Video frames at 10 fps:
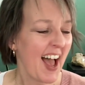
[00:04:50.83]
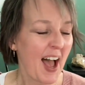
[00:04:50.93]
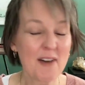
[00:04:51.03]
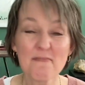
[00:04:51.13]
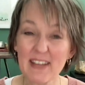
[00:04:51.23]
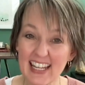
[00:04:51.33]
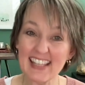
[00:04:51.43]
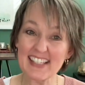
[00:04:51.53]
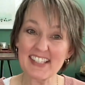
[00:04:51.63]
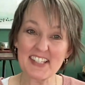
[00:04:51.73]
But
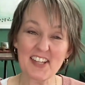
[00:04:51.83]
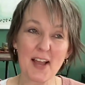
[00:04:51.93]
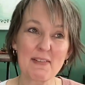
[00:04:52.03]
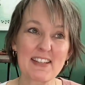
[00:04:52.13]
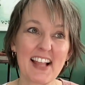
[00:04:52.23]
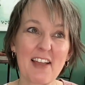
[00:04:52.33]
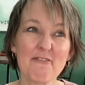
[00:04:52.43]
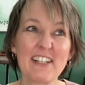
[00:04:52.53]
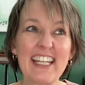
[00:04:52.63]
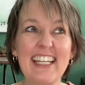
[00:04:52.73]
this is a time in his
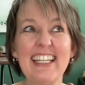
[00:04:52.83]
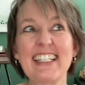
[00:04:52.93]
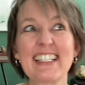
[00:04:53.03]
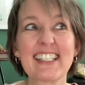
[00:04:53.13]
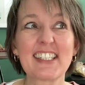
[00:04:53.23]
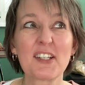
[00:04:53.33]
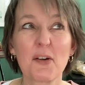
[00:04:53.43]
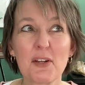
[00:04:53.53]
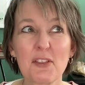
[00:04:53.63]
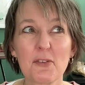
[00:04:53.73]
life when he is
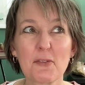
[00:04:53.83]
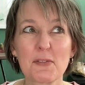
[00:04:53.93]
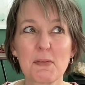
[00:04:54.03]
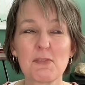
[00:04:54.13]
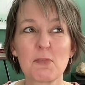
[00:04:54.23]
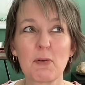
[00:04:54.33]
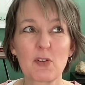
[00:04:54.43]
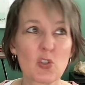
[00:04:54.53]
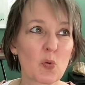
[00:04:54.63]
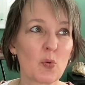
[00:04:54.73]
going through some
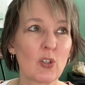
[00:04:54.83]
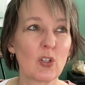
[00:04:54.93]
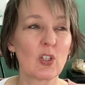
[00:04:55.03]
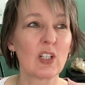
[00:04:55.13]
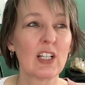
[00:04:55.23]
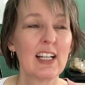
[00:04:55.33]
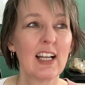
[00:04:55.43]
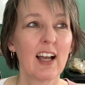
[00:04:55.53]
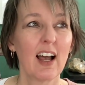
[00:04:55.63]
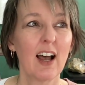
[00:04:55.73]
spiritual
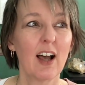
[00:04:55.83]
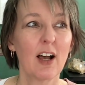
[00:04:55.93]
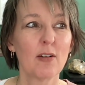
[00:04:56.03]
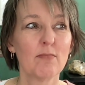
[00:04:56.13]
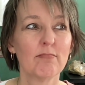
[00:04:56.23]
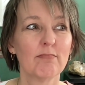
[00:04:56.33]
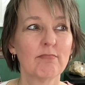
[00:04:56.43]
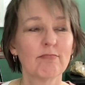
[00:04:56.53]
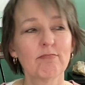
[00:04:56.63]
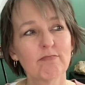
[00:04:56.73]
um,
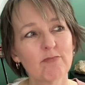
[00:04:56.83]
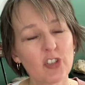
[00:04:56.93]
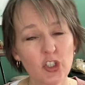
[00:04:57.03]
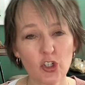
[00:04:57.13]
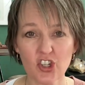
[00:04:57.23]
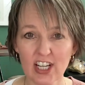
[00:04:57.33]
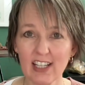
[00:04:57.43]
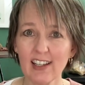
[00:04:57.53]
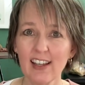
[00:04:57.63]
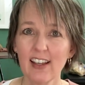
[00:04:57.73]

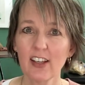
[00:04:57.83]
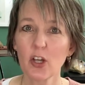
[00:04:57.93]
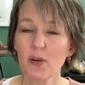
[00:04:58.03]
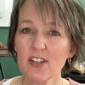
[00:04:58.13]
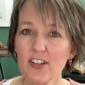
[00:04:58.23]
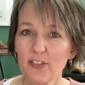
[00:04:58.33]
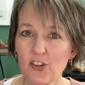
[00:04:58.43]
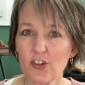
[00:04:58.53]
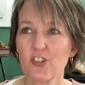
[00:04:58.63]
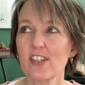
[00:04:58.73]
searching, going to
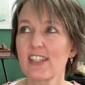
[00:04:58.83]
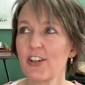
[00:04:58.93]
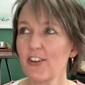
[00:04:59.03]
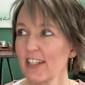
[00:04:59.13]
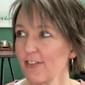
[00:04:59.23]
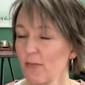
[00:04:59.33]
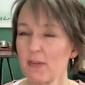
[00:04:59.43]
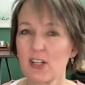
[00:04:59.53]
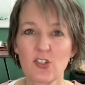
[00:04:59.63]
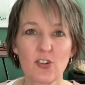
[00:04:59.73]
different churches, hearing different
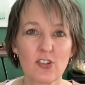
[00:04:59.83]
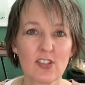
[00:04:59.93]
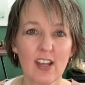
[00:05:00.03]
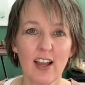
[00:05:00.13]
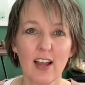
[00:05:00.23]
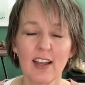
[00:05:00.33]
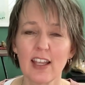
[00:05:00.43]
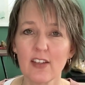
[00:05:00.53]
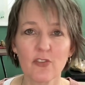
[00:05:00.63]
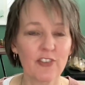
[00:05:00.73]
ministers.
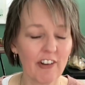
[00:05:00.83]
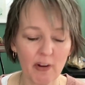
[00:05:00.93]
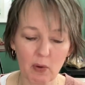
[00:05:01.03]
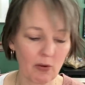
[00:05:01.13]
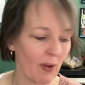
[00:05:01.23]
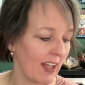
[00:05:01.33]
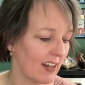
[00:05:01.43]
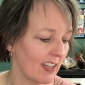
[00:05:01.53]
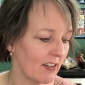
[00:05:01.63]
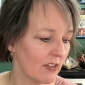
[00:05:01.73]
He is very well read.
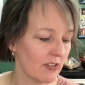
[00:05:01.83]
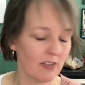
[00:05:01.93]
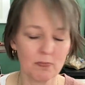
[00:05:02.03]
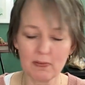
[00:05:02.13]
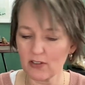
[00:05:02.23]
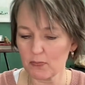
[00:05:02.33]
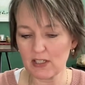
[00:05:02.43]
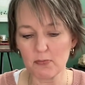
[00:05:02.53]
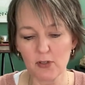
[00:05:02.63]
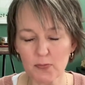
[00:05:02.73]
He
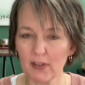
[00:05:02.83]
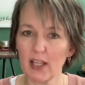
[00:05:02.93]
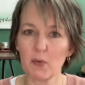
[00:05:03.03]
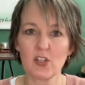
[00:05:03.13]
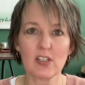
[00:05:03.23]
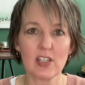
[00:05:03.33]
speaks multiple languages.